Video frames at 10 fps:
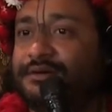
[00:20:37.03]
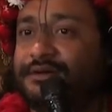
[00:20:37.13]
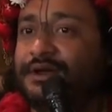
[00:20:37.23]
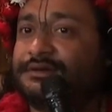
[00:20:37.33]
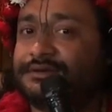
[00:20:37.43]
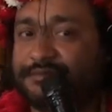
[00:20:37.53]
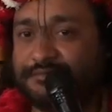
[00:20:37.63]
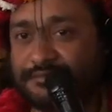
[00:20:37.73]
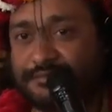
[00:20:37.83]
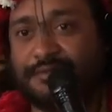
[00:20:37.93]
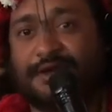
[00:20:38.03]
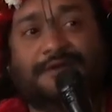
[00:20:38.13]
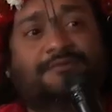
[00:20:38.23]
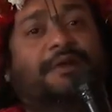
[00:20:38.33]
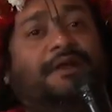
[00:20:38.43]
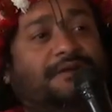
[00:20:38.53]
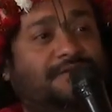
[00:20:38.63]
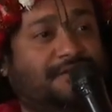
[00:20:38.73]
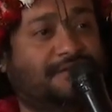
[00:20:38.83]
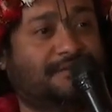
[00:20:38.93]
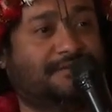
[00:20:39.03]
there has some explanation.